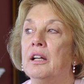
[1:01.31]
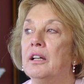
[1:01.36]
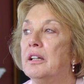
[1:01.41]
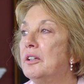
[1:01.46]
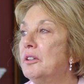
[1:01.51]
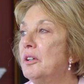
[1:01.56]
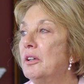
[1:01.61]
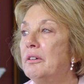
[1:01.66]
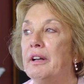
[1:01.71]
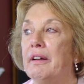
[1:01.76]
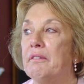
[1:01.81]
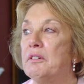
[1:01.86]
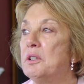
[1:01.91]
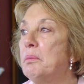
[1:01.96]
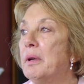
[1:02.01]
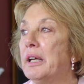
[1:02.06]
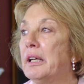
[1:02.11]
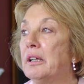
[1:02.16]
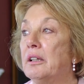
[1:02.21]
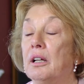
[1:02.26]
You don't have to
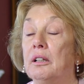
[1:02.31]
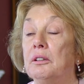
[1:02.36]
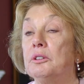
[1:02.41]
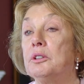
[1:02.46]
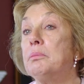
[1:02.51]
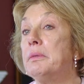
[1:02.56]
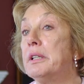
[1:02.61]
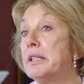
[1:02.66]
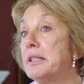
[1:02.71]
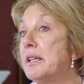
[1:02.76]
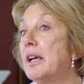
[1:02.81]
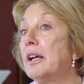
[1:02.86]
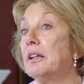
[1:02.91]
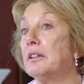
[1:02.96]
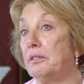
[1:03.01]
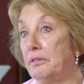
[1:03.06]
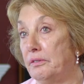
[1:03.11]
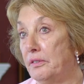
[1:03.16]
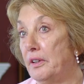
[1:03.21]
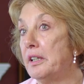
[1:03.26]
make an ultimate
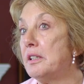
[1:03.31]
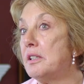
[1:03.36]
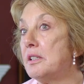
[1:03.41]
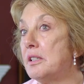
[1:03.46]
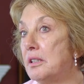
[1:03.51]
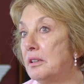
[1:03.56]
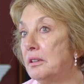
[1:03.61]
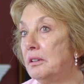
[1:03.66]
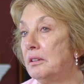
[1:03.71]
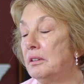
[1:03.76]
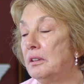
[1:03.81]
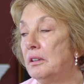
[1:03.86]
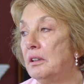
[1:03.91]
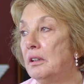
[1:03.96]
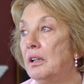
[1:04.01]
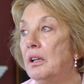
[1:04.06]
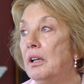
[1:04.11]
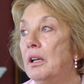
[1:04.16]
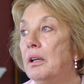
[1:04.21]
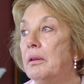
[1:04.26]
sacrifice,
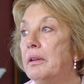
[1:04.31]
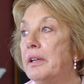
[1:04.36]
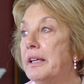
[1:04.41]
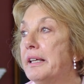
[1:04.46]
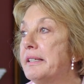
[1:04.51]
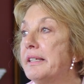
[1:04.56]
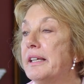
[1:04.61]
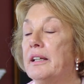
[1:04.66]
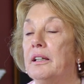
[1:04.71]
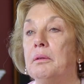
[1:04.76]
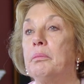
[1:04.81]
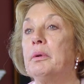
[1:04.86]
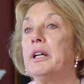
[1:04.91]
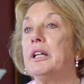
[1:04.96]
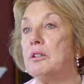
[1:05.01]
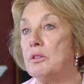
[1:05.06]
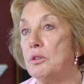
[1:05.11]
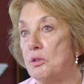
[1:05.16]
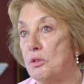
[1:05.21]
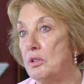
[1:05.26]
because
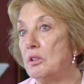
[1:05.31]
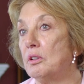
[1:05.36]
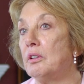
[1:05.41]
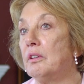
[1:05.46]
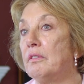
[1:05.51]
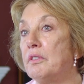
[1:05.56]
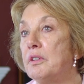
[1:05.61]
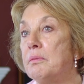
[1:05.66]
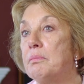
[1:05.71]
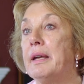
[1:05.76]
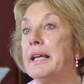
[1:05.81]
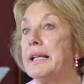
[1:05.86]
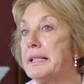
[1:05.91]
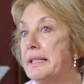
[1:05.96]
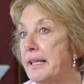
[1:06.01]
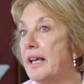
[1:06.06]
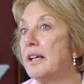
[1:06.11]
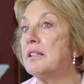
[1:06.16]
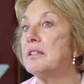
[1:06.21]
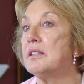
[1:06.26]
anybody who serves makes that